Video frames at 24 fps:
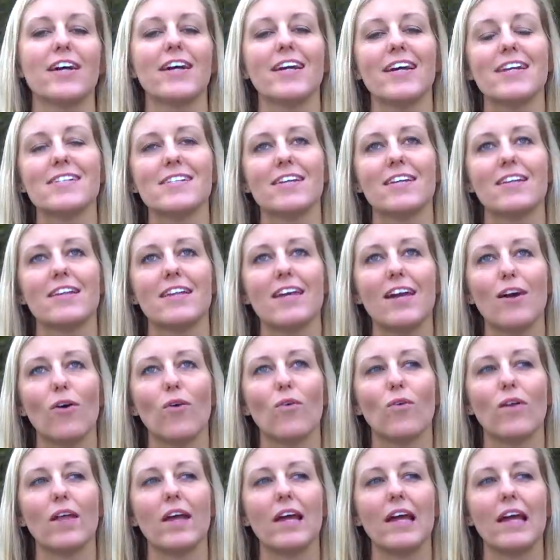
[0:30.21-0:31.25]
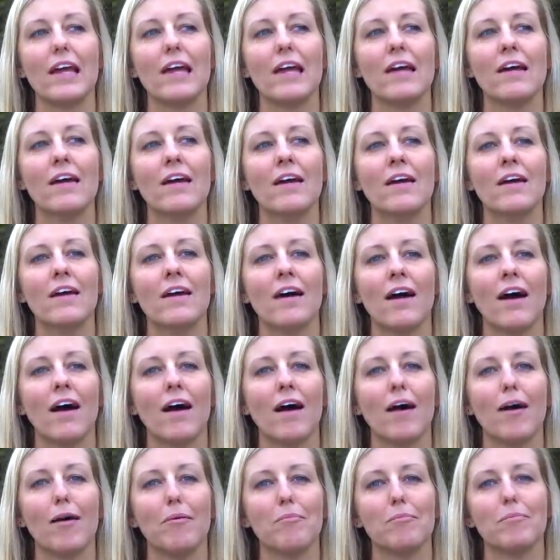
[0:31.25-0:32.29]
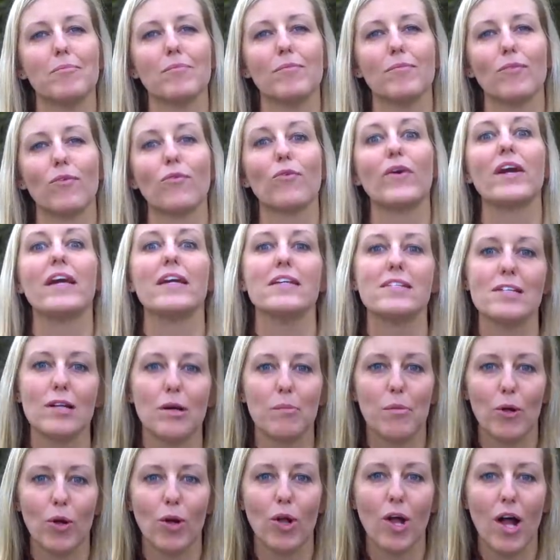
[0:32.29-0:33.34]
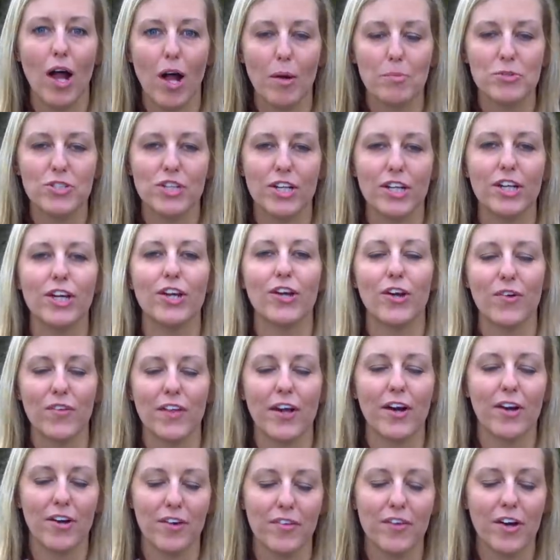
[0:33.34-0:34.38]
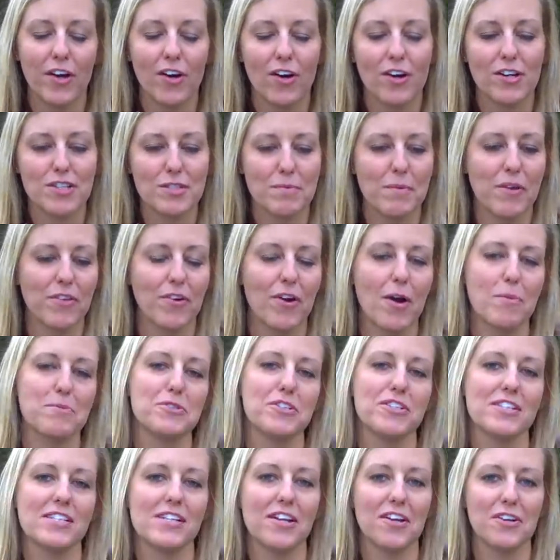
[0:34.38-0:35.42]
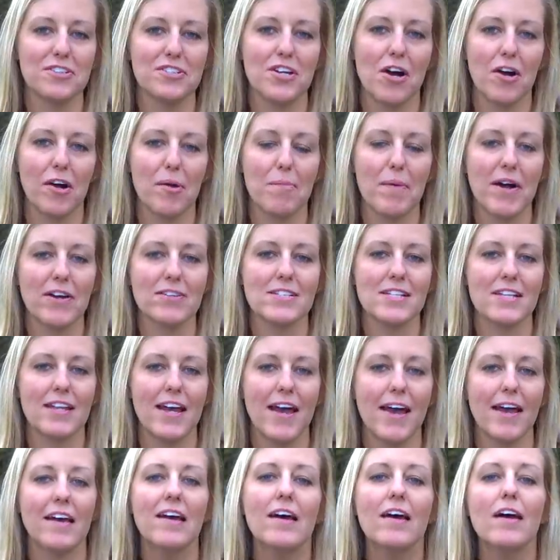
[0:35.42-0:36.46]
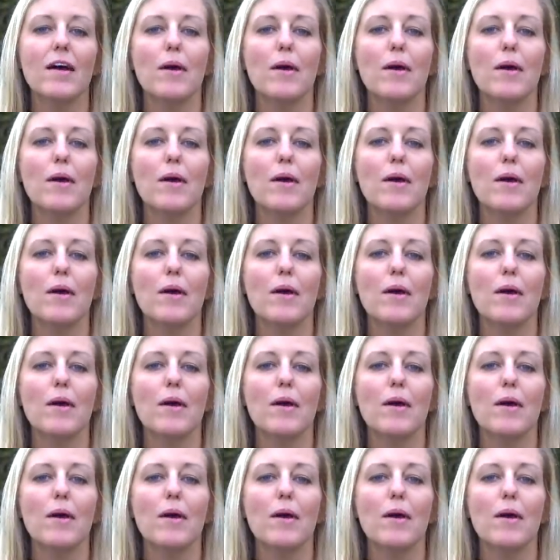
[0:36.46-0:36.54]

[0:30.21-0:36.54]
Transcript: It isn't the only um, reasonable option. You know, there, there are some other options that I'll talk about today.